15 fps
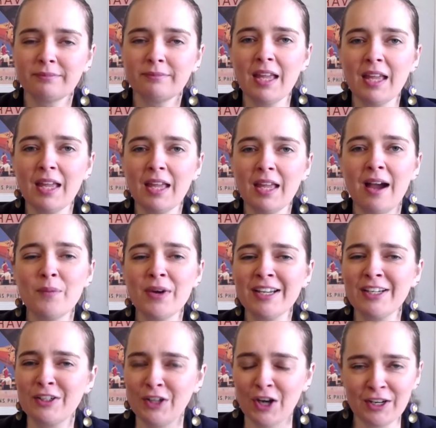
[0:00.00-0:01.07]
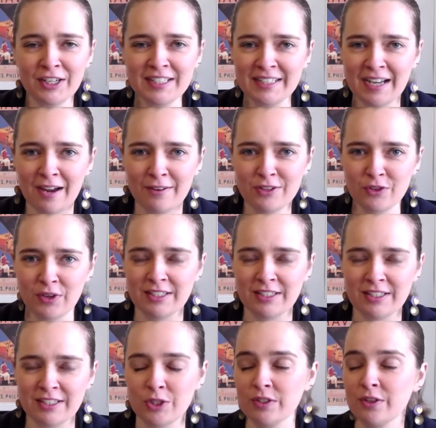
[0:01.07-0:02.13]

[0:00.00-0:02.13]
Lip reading: And we're gonna dive straight into it.